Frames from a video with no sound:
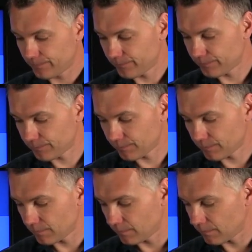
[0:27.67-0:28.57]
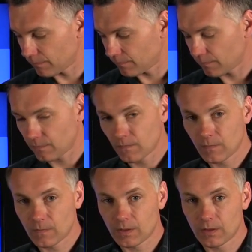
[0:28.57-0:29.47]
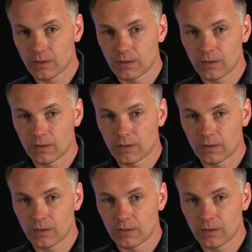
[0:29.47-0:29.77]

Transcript: Nothing is said.